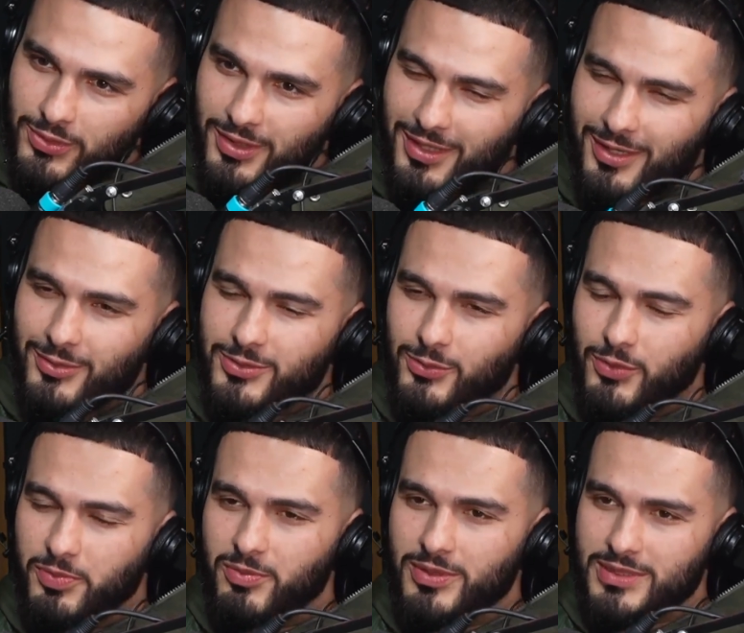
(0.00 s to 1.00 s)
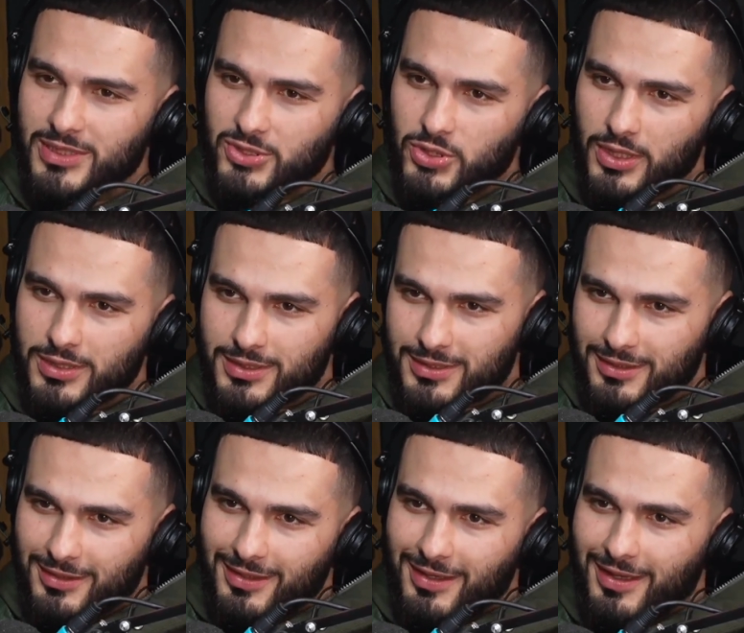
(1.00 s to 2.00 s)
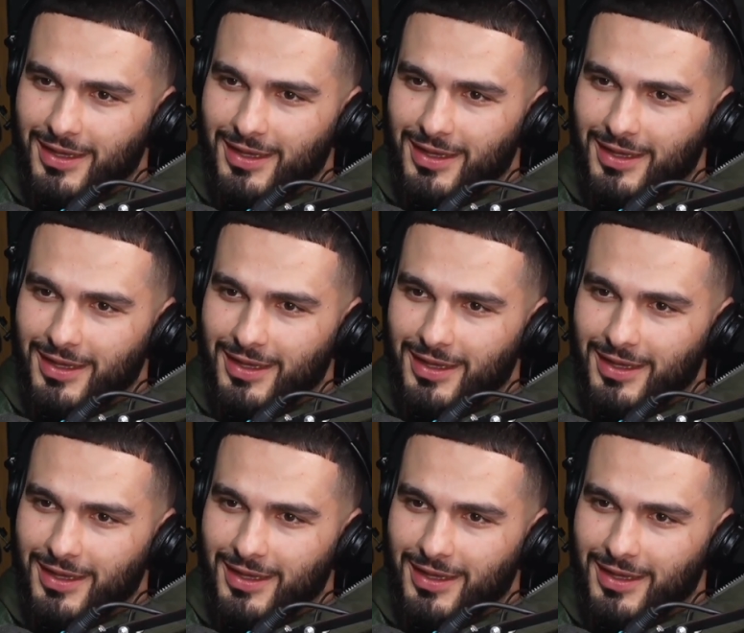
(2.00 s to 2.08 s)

and I looked at all the people that said yes, yeah,